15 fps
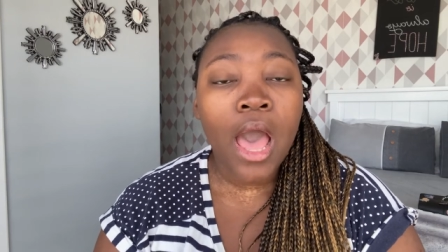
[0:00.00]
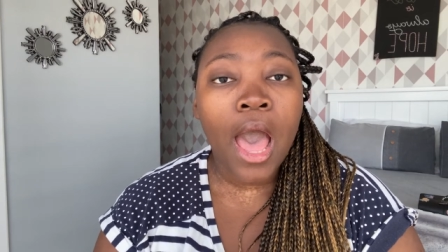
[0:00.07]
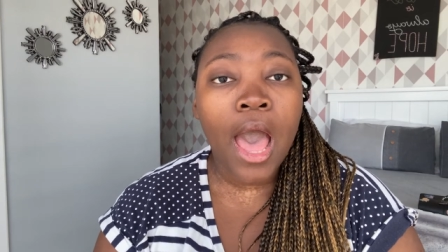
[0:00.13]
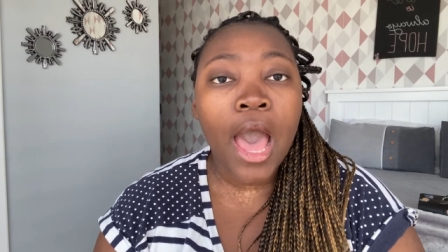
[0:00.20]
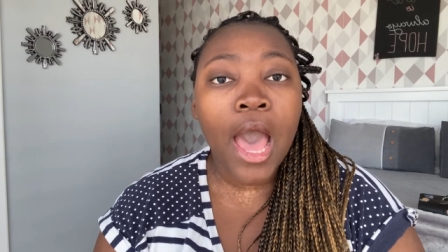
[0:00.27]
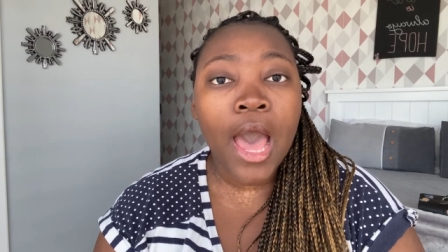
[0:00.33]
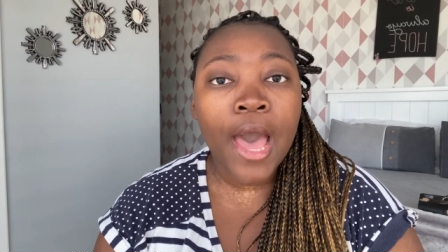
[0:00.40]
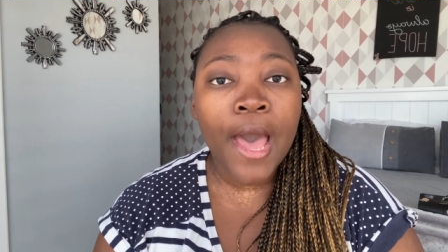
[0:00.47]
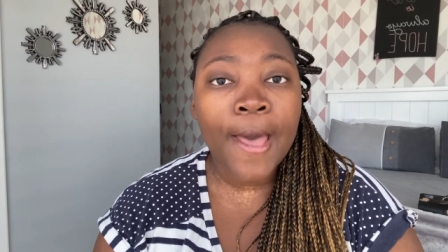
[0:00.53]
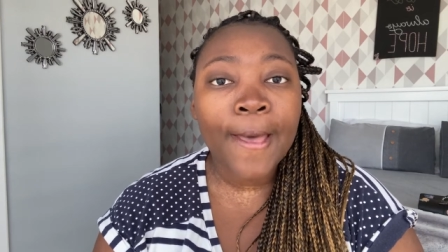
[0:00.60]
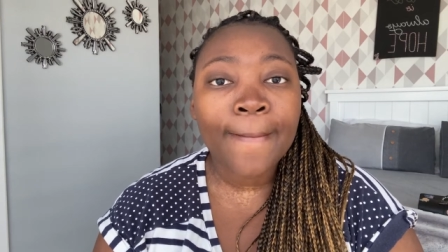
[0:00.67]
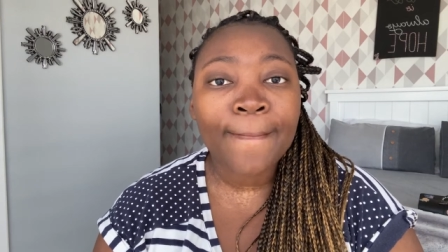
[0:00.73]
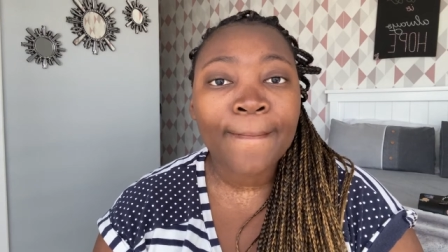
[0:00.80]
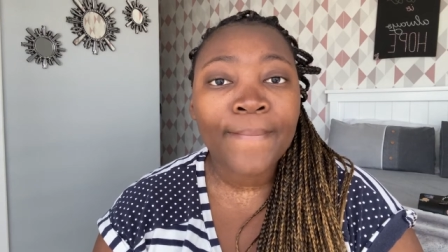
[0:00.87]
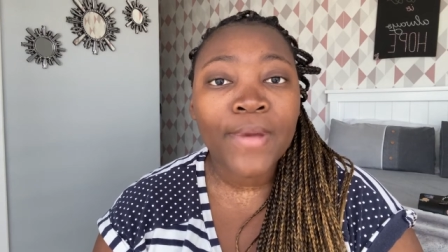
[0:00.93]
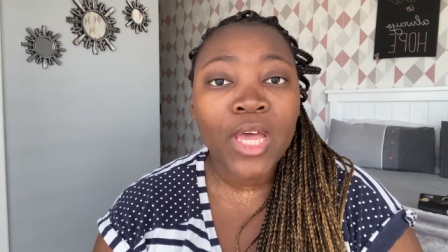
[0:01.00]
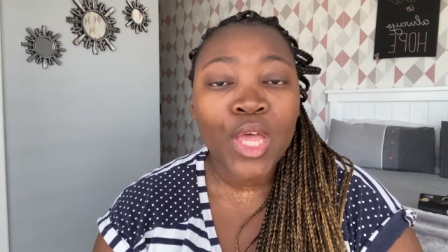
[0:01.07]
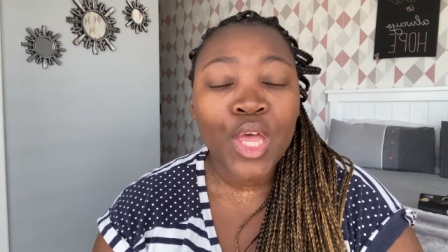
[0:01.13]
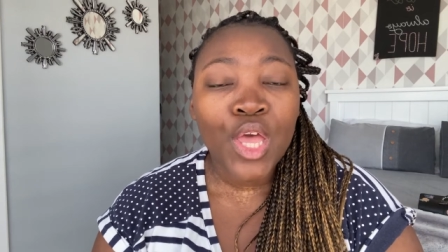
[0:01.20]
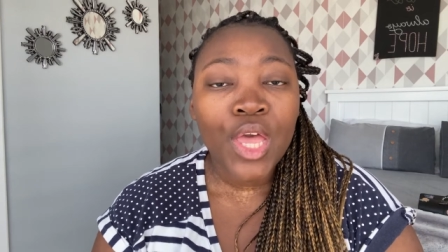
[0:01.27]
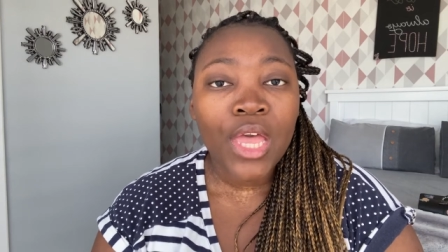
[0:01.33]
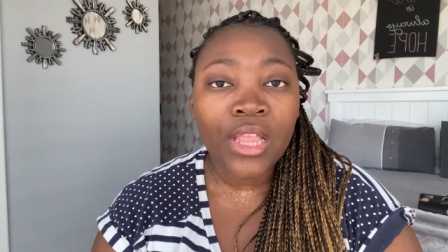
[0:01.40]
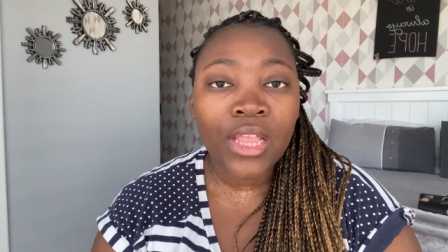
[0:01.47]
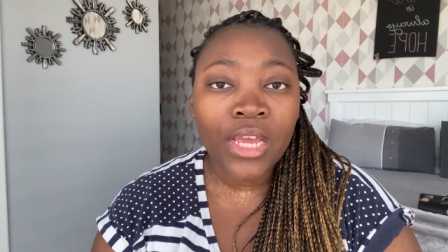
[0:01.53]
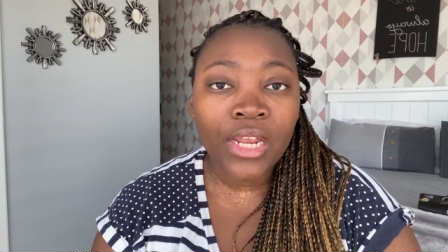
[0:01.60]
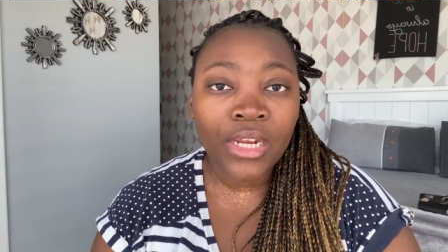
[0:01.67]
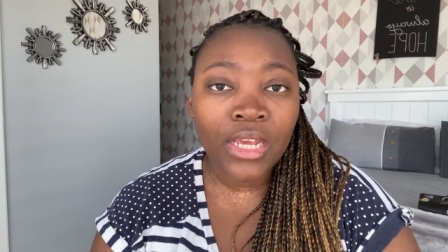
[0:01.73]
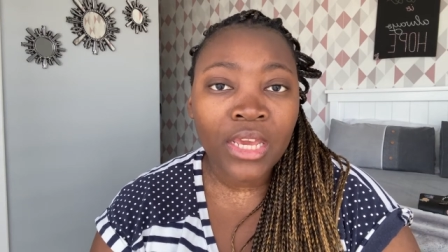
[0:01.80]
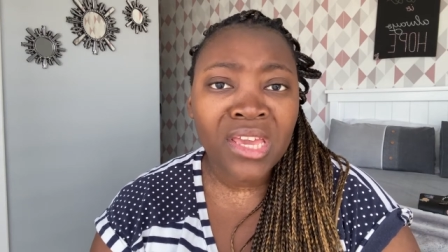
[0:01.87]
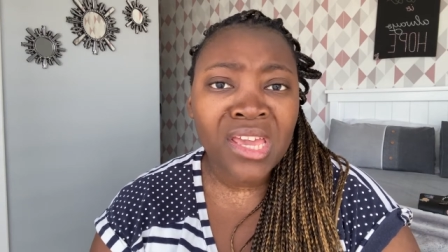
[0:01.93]
Um, and
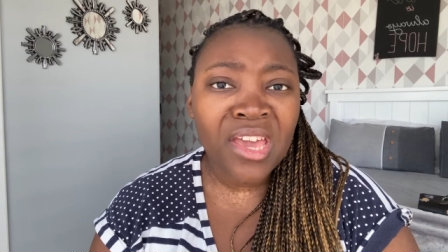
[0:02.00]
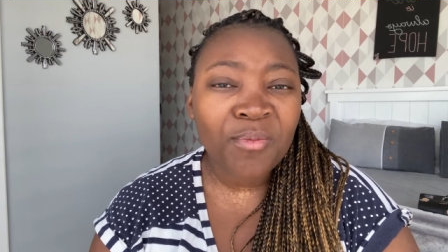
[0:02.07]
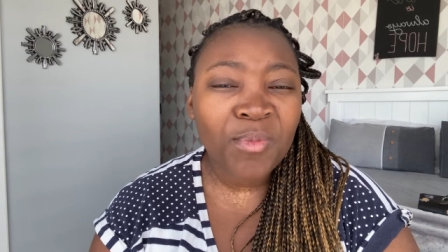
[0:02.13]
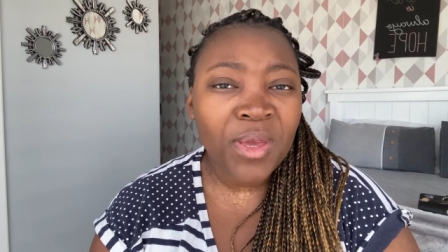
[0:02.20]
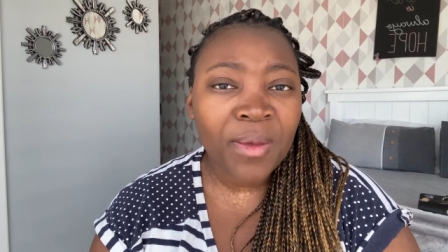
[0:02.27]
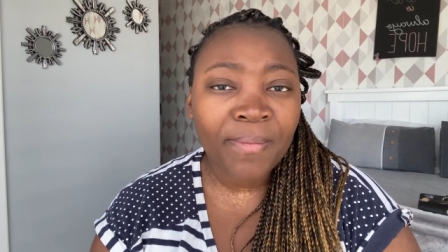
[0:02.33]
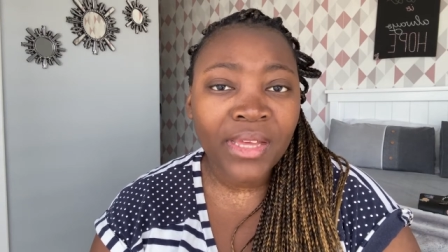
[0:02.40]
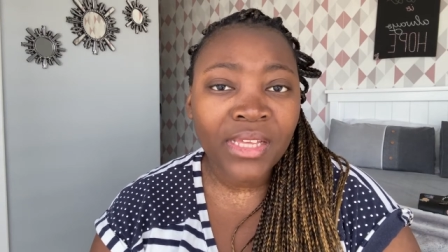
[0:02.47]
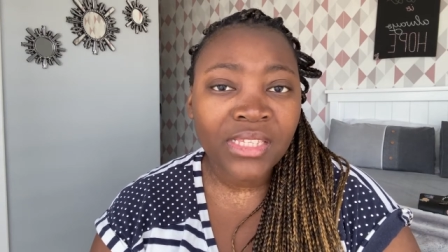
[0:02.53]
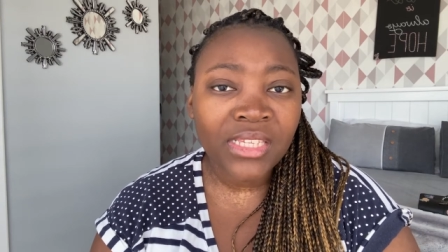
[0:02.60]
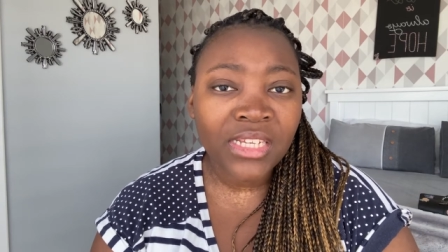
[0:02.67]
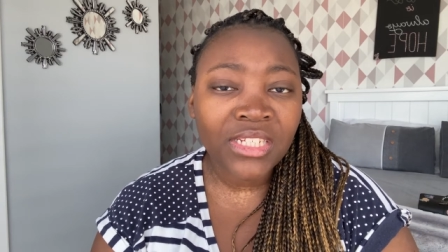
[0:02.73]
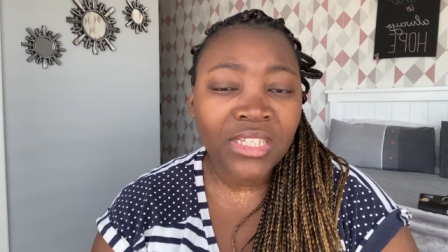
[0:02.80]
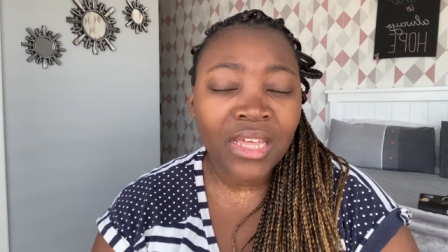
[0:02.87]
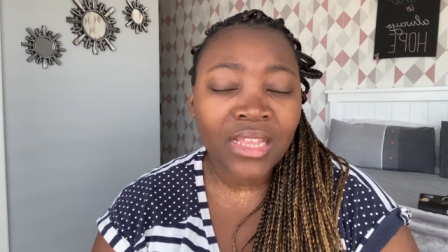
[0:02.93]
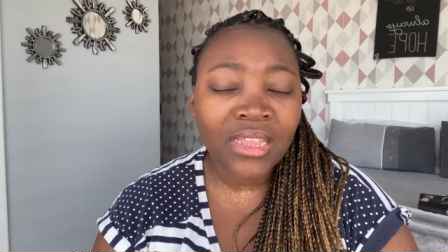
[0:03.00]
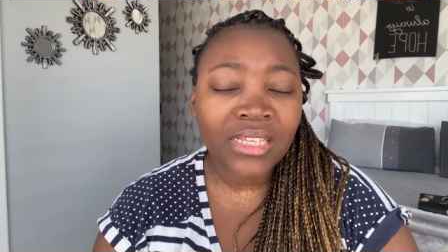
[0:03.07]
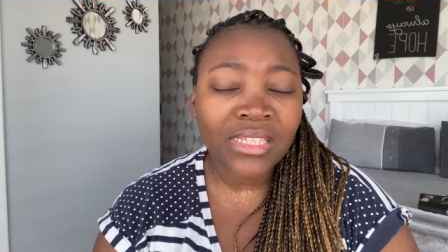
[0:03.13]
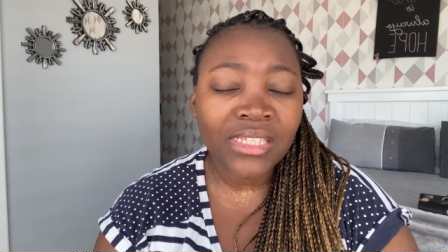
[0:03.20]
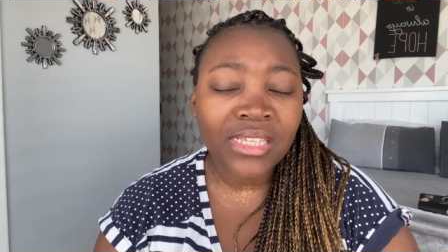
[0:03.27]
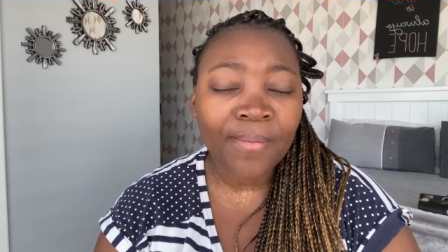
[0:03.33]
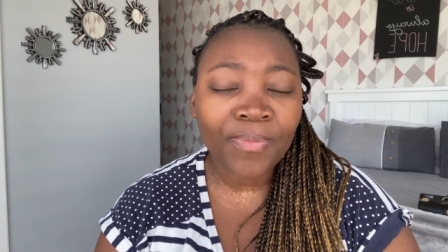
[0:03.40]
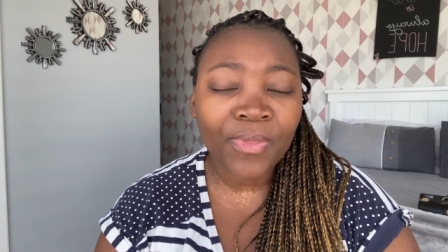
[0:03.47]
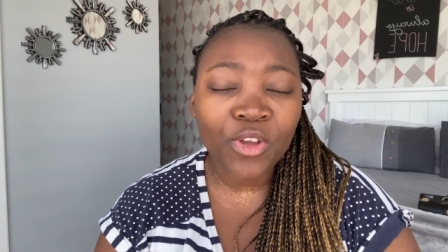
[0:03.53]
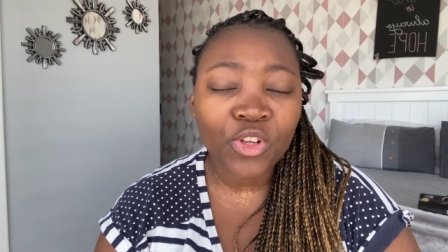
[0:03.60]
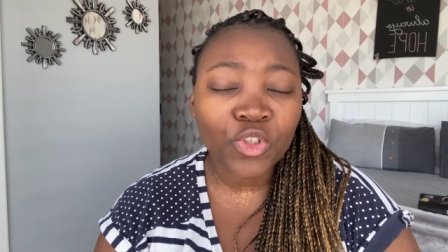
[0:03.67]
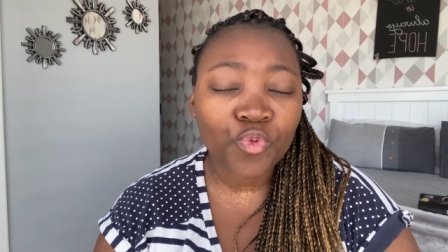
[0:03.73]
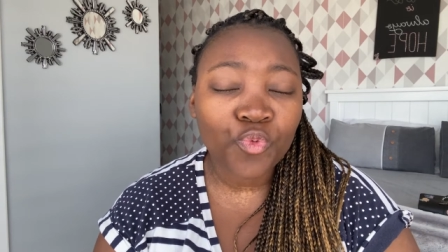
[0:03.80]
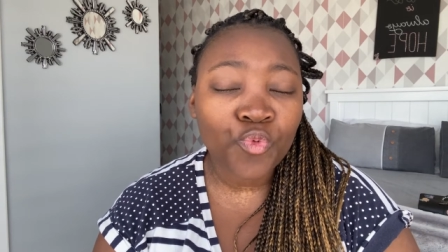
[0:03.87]
then it gave me a message that there's something